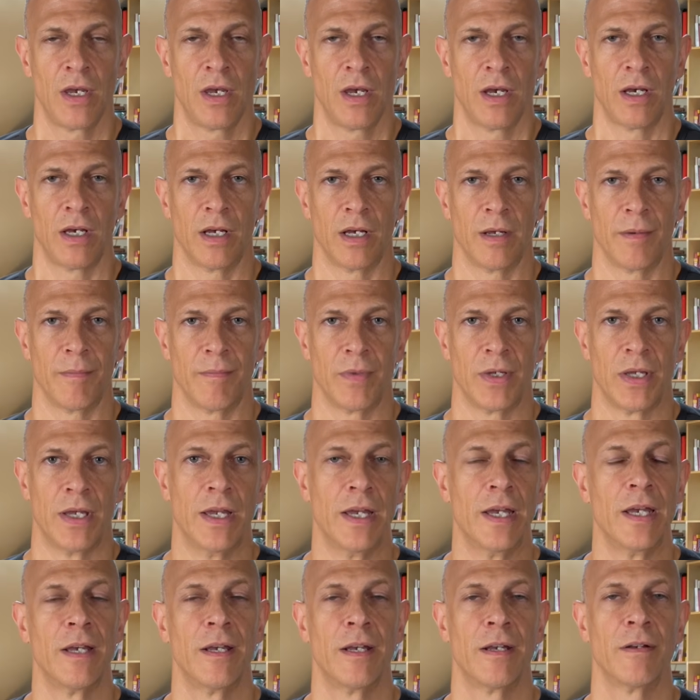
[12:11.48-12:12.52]

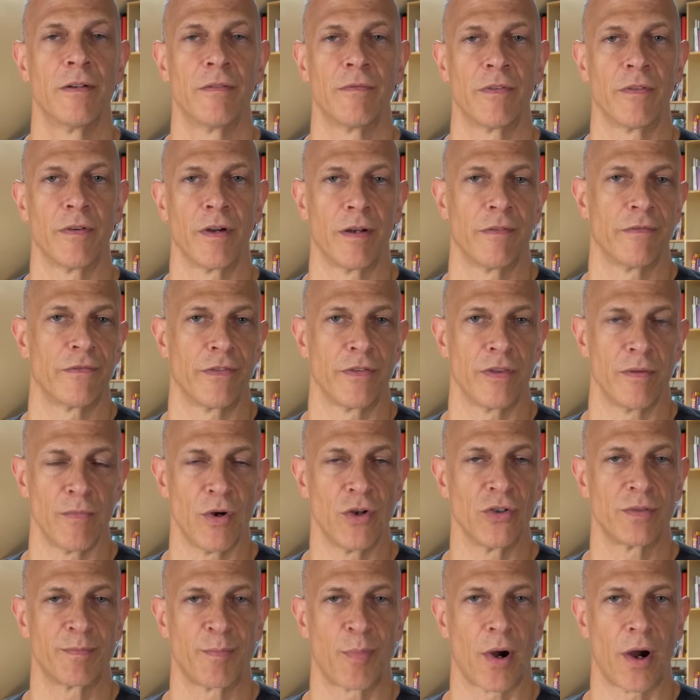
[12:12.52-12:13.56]
for the
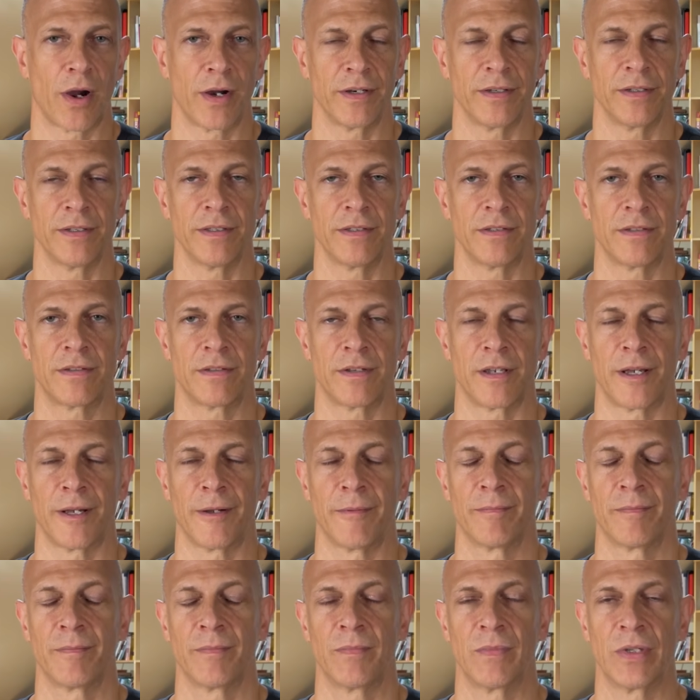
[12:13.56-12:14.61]
most part,
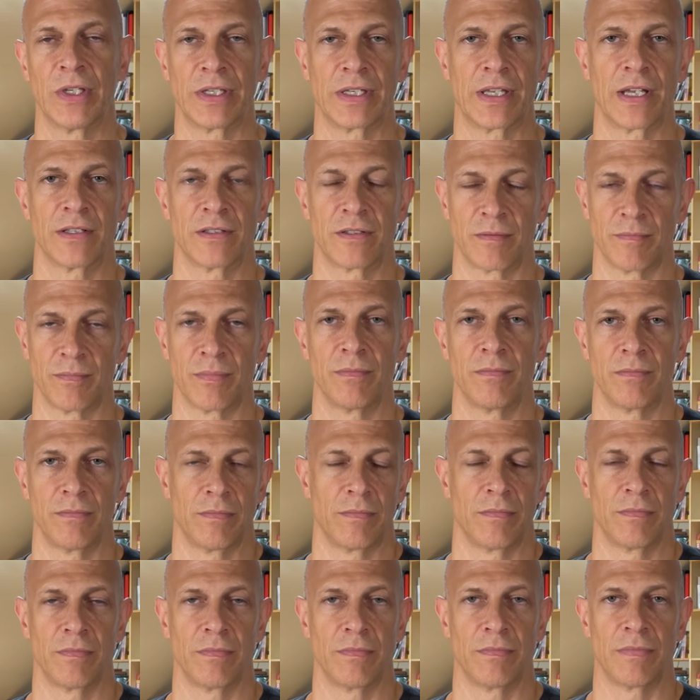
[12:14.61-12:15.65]

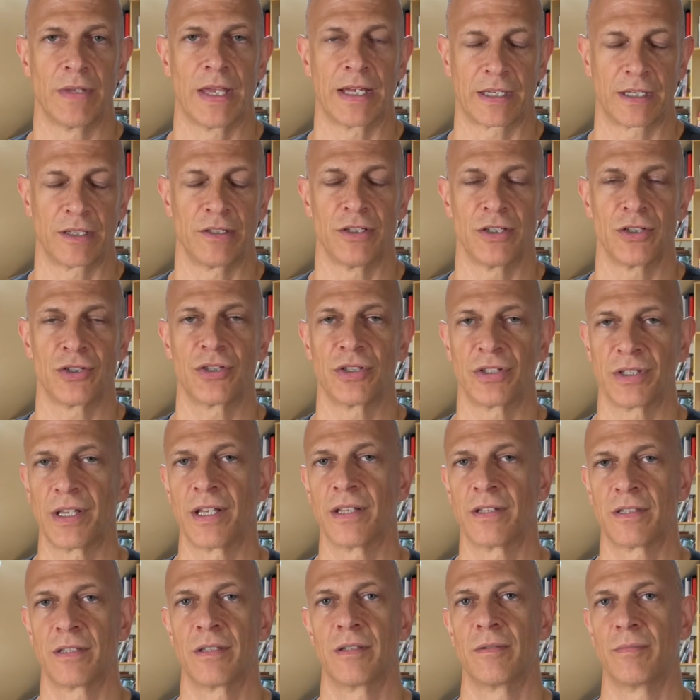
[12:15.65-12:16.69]
that condition
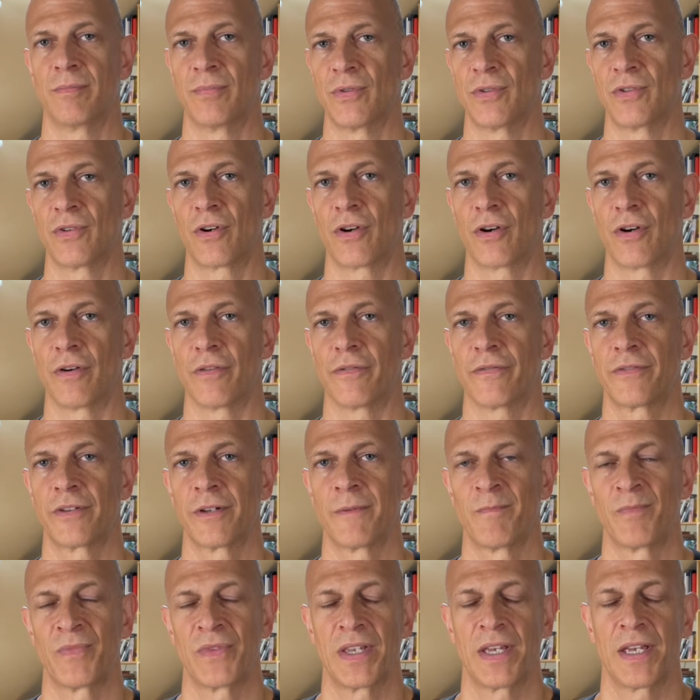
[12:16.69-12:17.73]
gets observed,
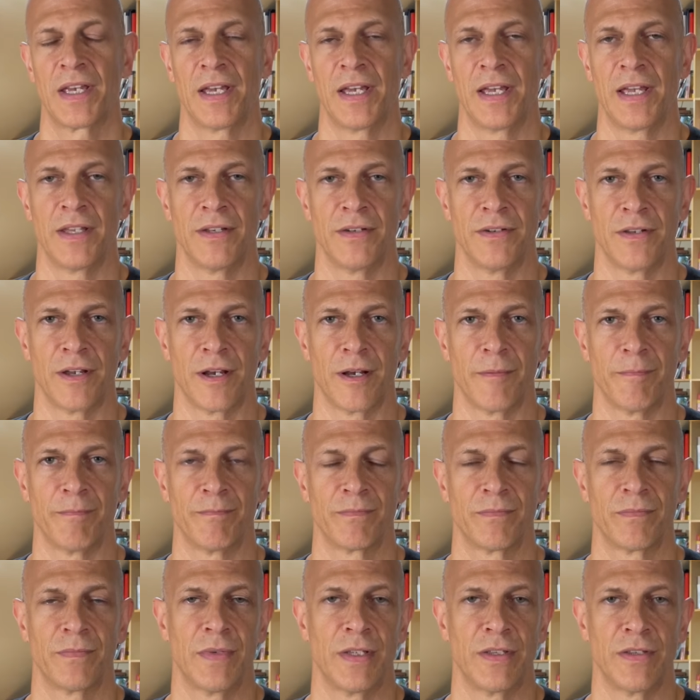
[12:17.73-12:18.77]
and
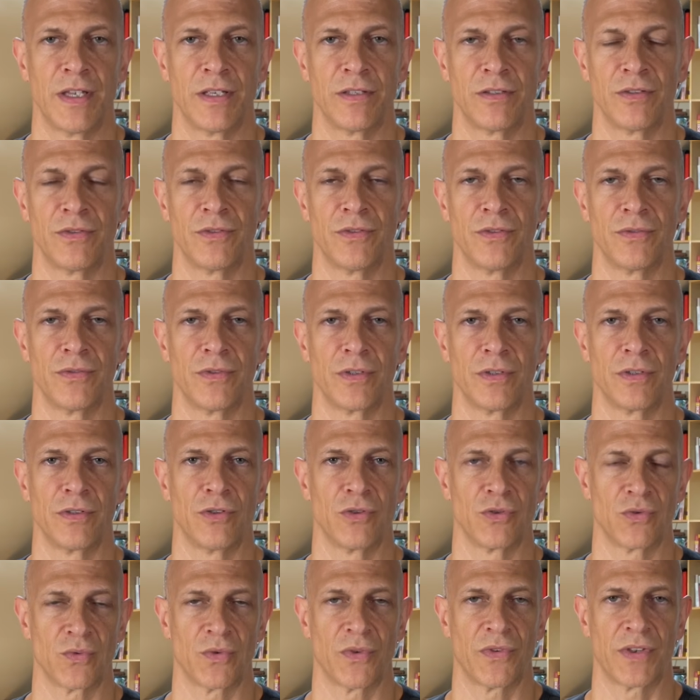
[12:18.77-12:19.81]
then you do the
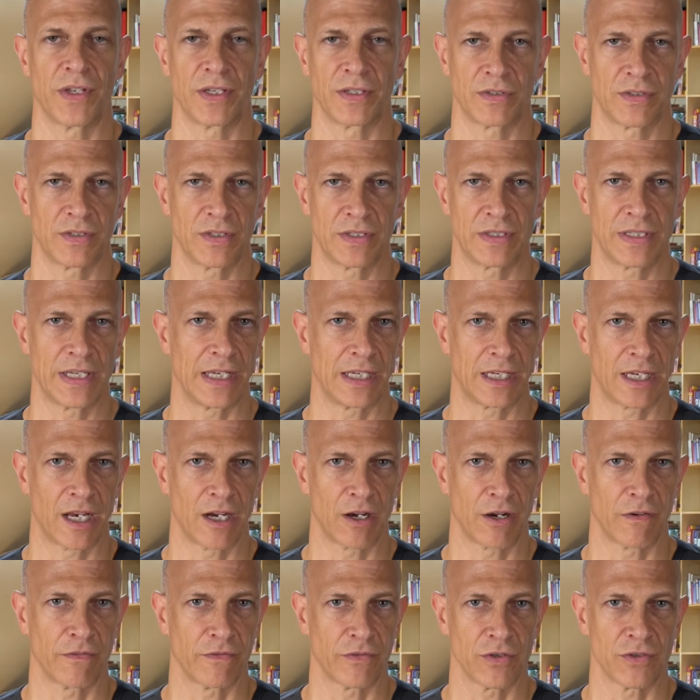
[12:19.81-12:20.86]
usual things to take
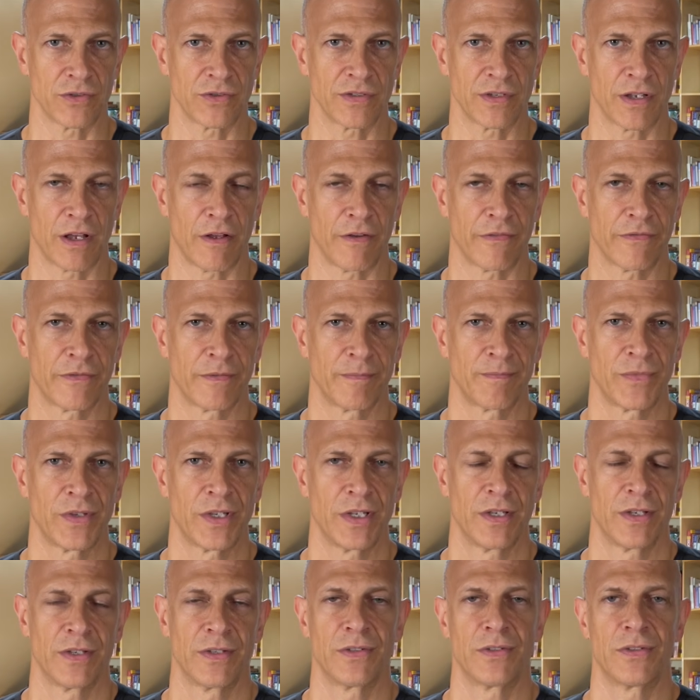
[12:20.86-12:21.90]
care of yourself.
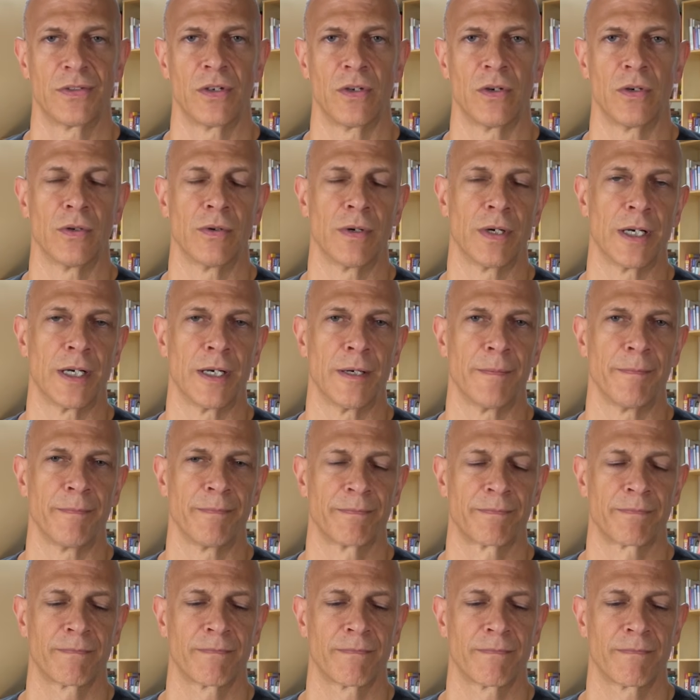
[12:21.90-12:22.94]
So
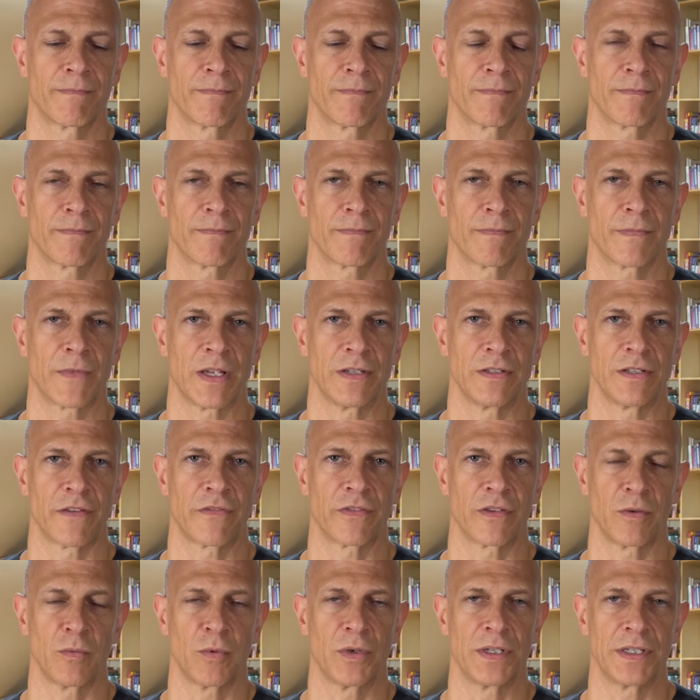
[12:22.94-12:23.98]
I
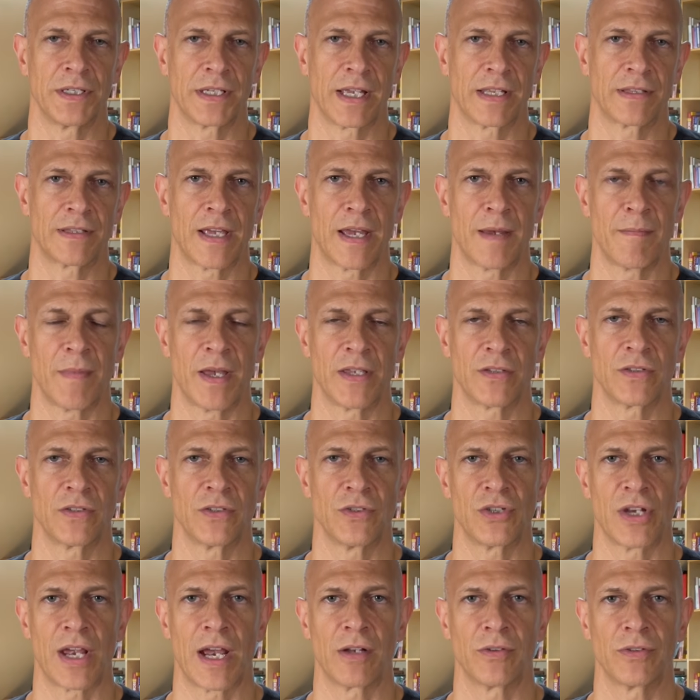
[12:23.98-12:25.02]
definitely wanted to get that
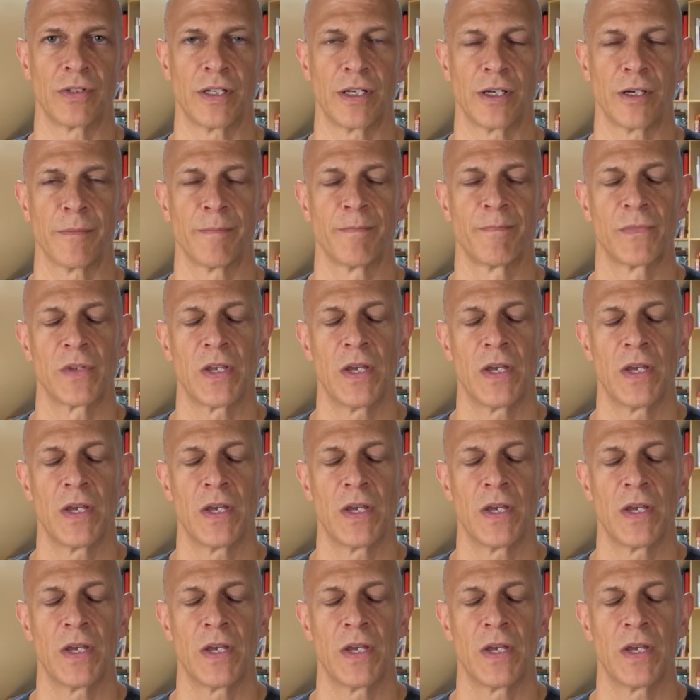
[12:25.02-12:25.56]
message out there.